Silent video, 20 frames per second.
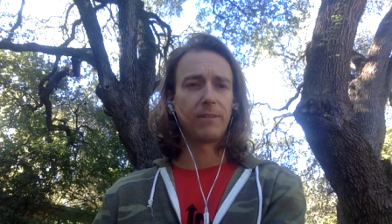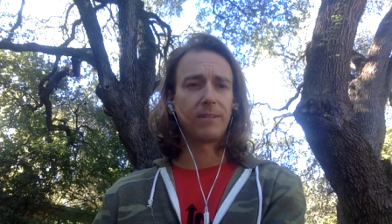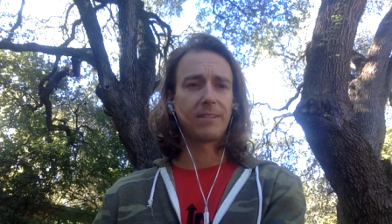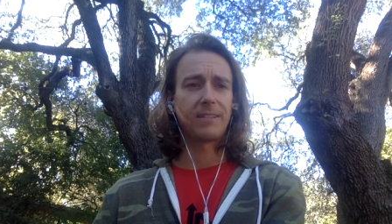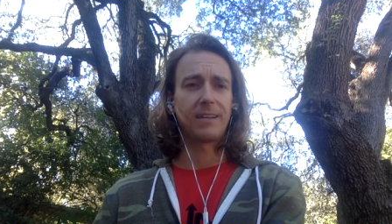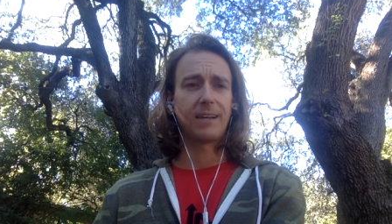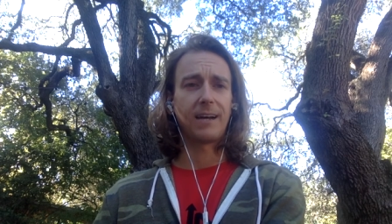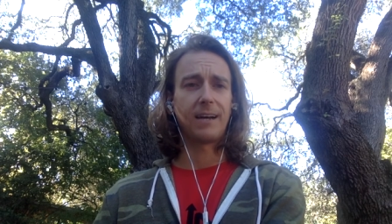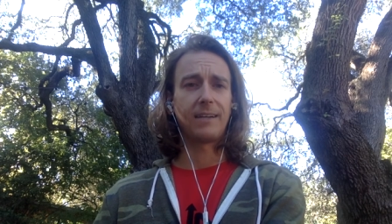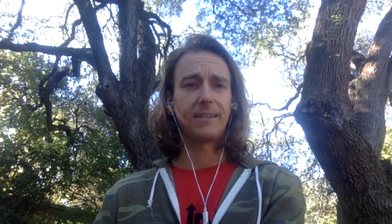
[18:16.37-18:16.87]
That's
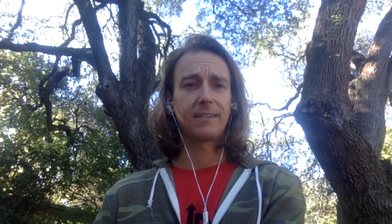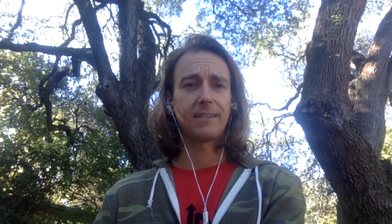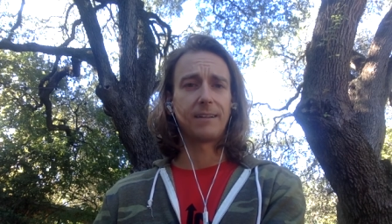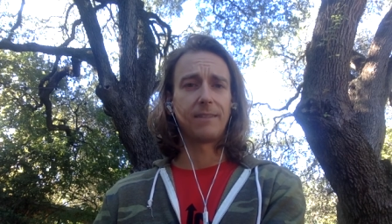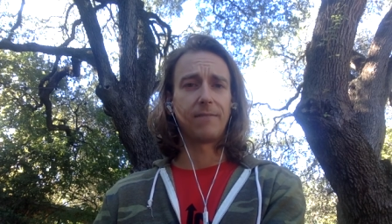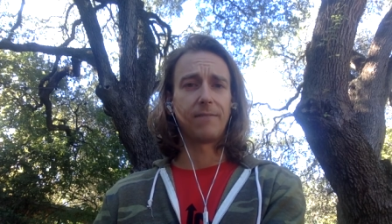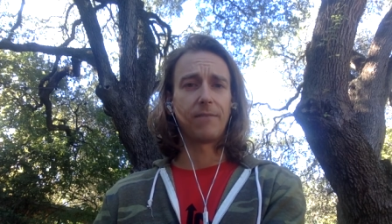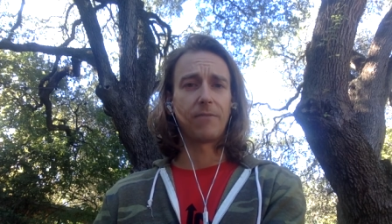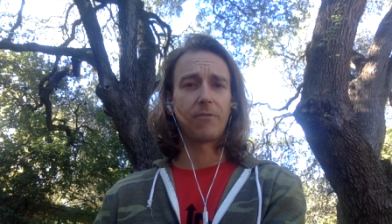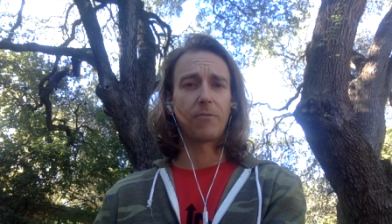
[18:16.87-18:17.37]
the highest
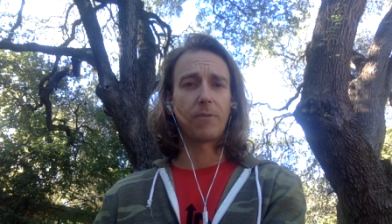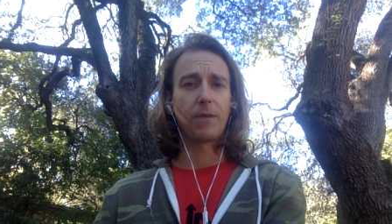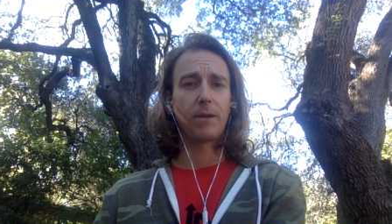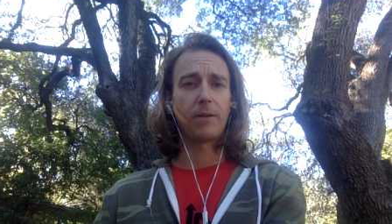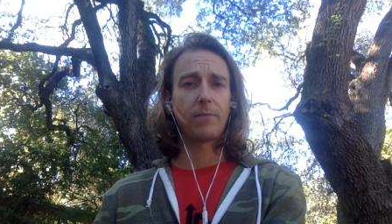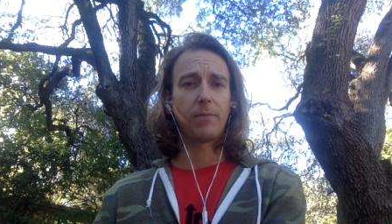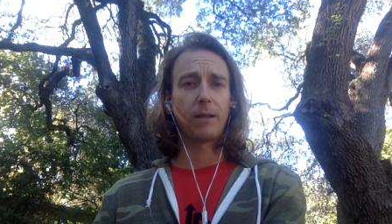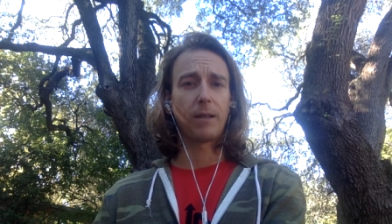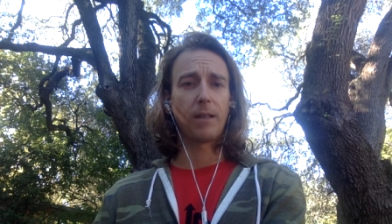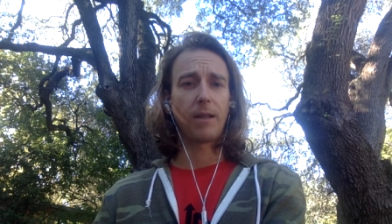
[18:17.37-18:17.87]
I've ever been
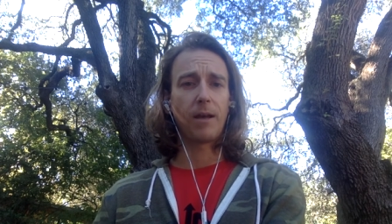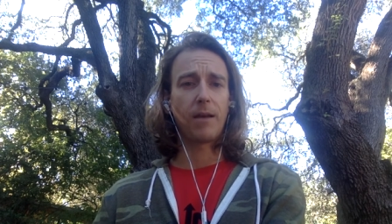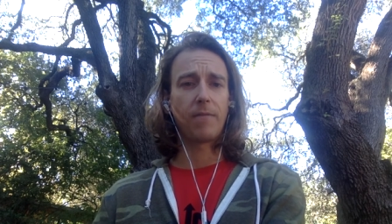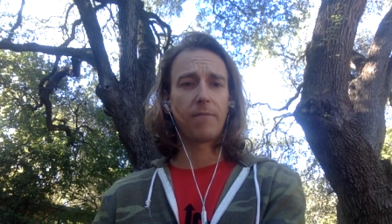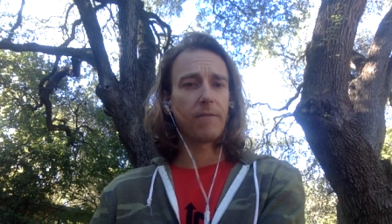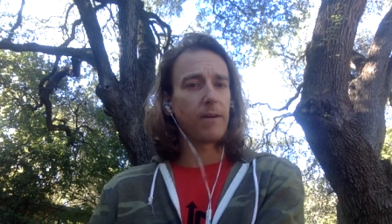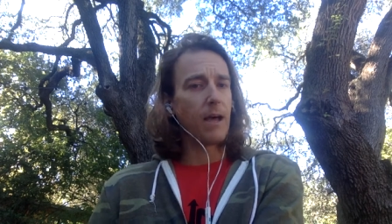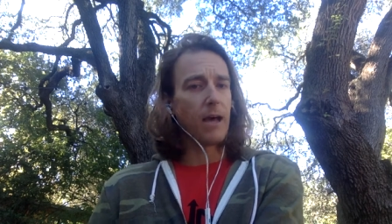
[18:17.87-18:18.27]
in my life.